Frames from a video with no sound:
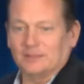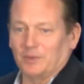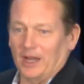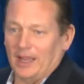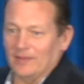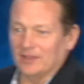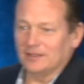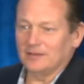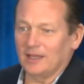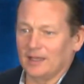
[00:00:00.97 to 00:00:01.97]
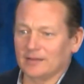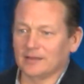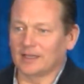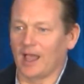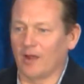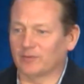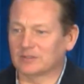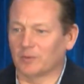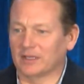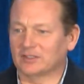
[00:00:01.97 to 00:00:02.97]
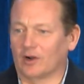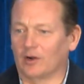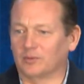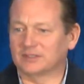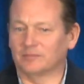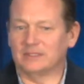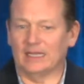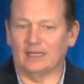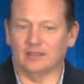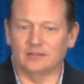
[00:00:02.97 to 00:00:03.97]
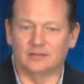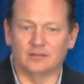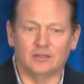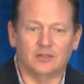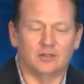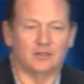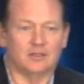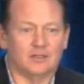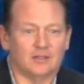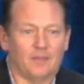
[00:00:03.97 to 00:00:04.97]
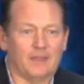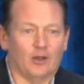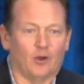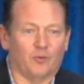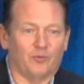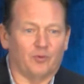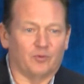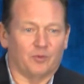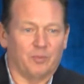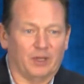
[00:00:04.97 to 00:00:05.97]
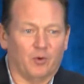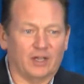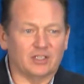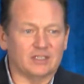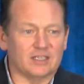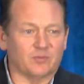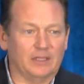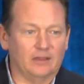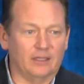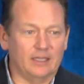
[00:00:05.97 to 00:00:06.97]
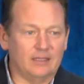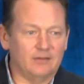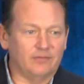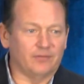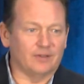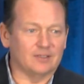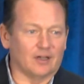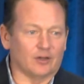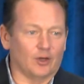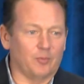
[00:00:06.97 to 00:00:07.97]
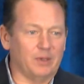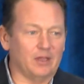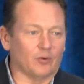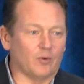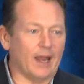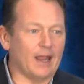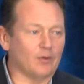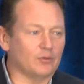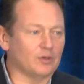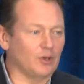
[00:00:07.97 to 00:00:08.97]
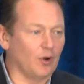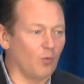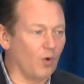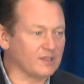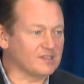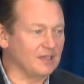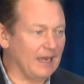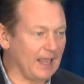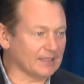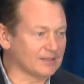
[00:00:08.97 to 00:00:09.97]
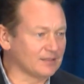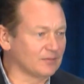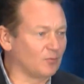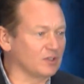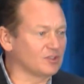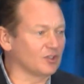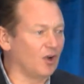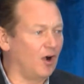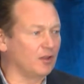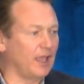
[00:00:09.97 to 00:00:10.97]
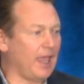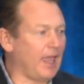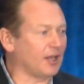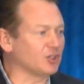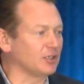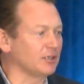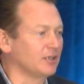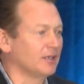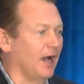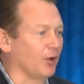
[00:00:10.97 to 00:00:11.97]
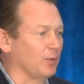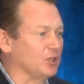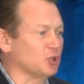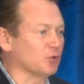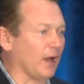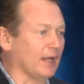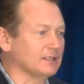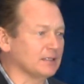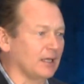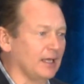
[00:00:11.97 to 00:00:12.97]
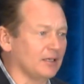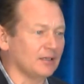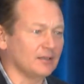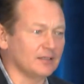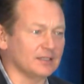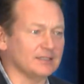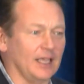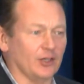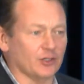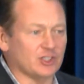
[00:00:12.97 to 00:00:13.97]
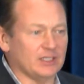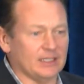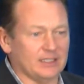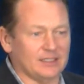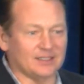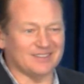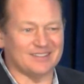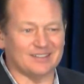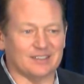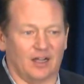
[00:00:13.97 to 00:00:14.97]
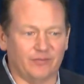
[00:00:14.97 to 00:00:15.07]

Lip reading: going to end the conference the way I started, with some data. You know, the big questions as we leave are going to be around, you know, what's next, what's the call to action, how do we translate this energy into stuff.